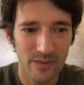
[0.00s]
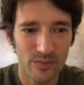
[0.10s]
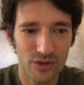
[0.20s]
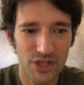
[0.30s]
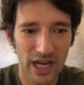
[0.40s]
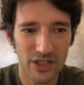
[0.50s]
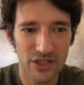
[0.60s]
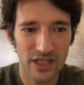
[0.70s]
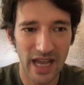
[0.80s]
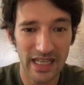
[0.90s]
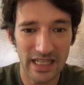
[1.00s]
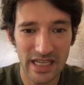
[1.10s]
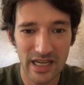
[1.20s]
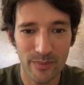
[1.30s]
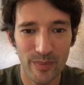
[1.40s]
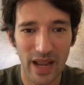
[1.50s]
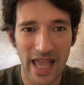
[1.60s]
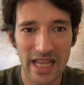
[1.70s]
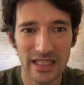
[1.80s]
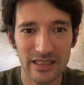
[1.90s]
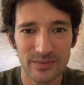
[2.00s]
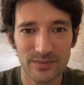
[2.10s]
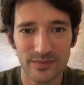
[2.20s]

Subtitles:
projection, idea, plan,